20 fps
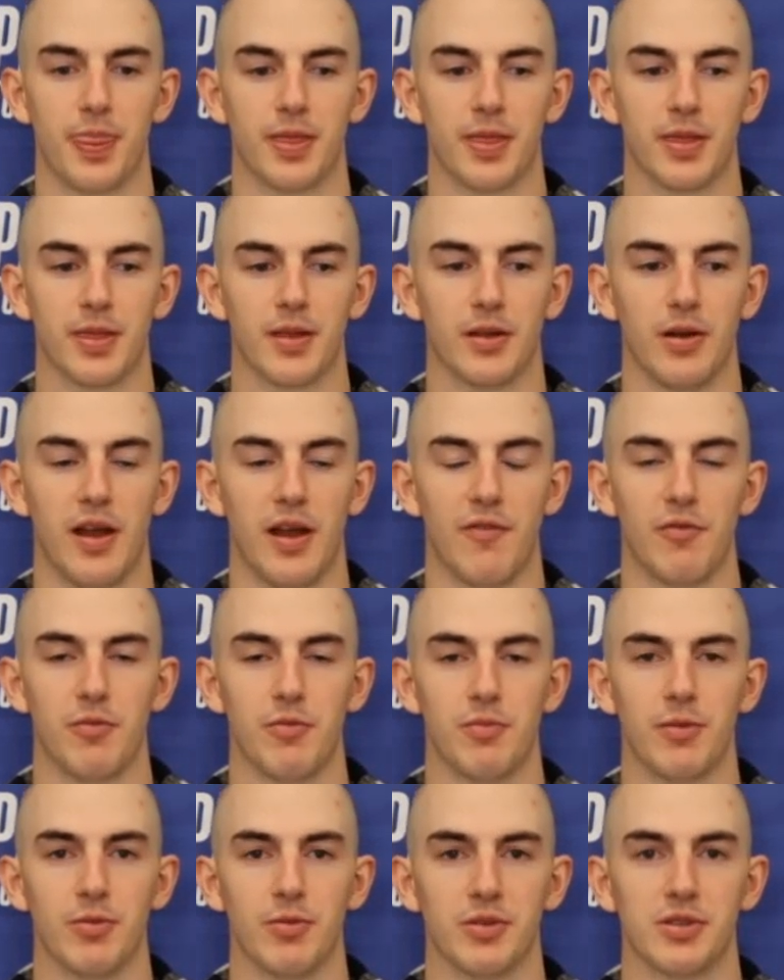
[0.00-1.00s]
Having
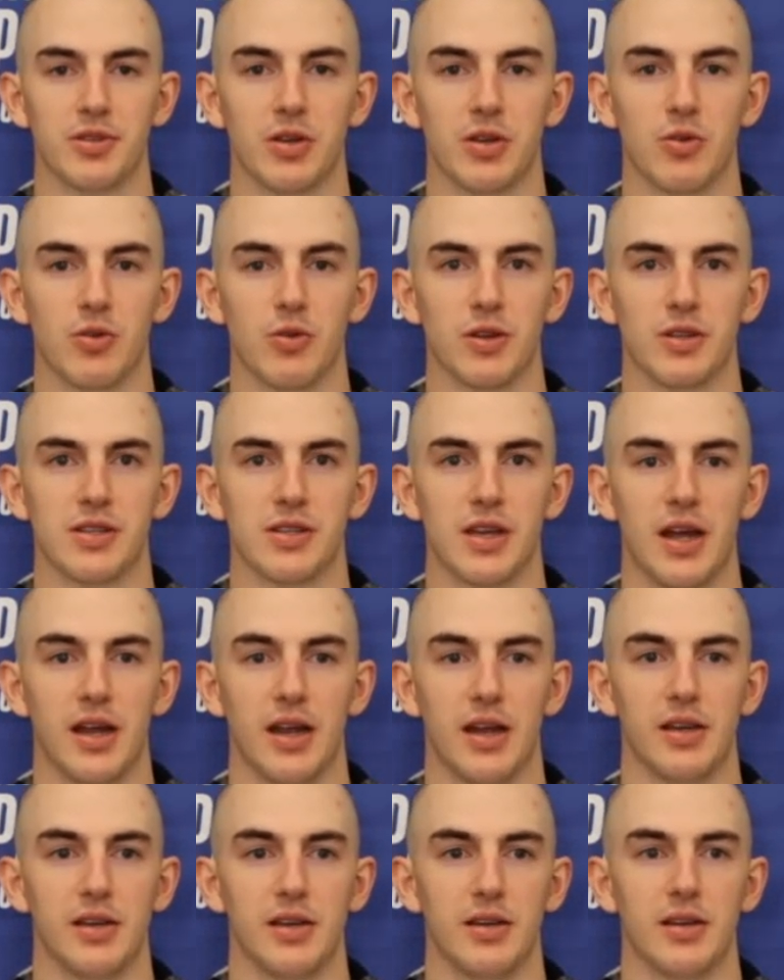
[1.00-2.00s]
people sit
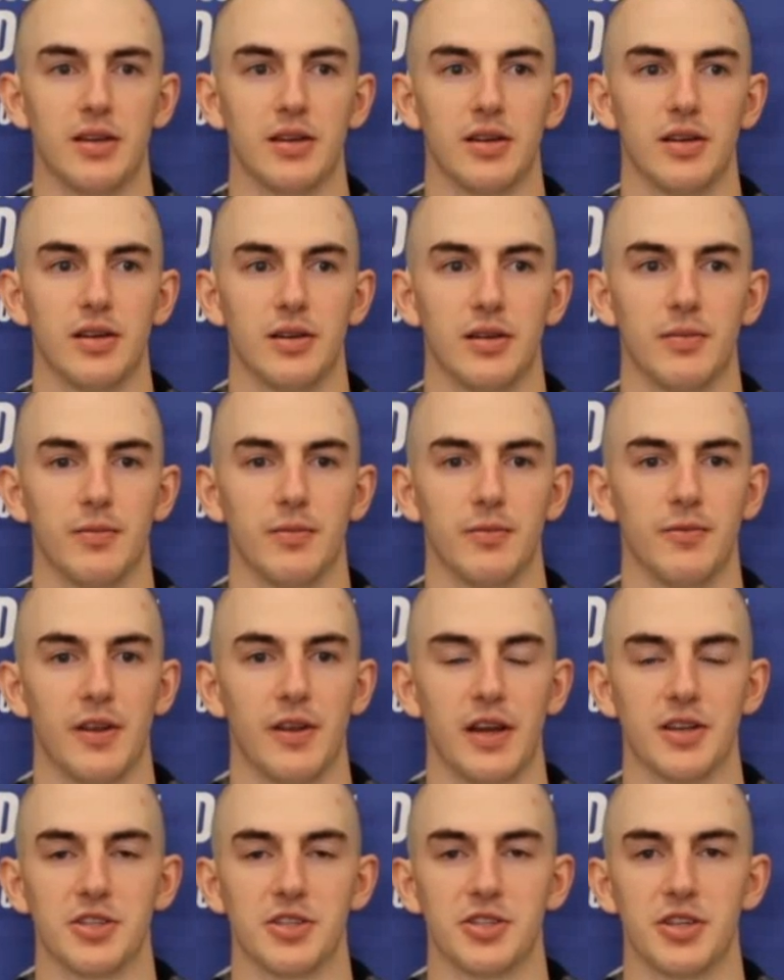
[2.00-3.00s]
courtside,
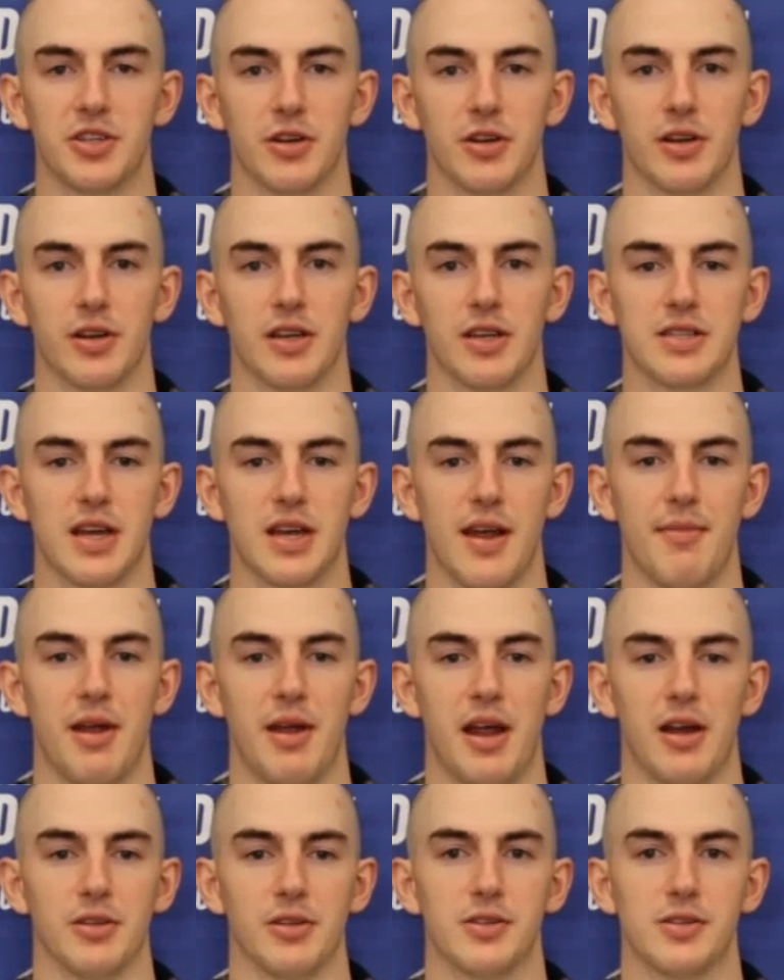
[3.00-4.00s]
fans cheering and
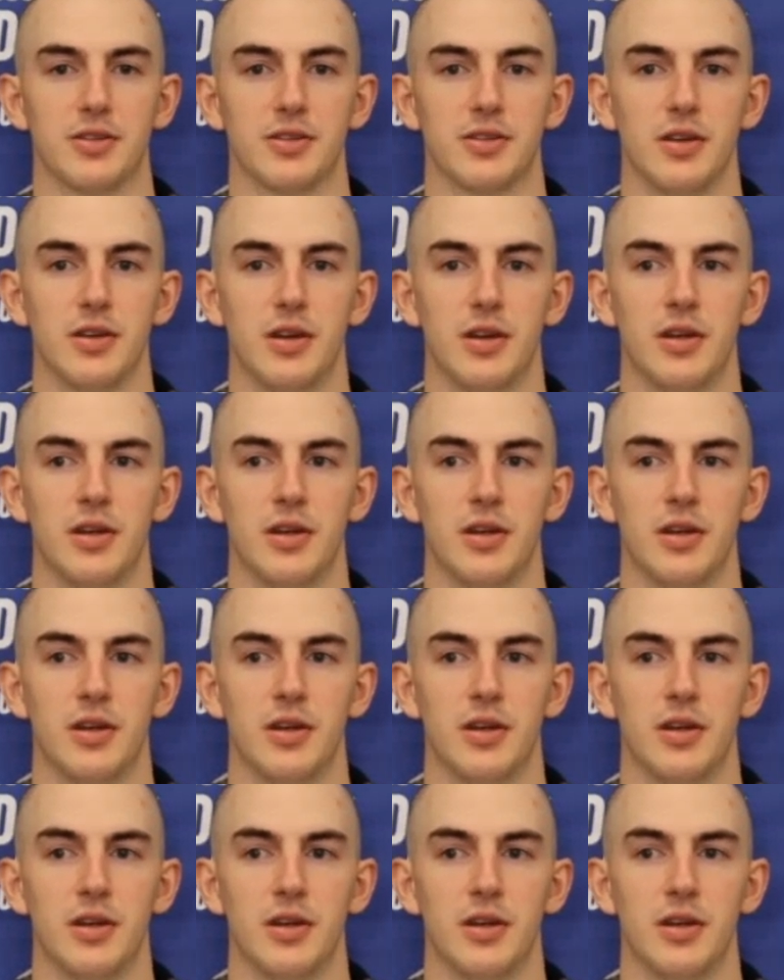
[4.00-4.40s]
timeouts.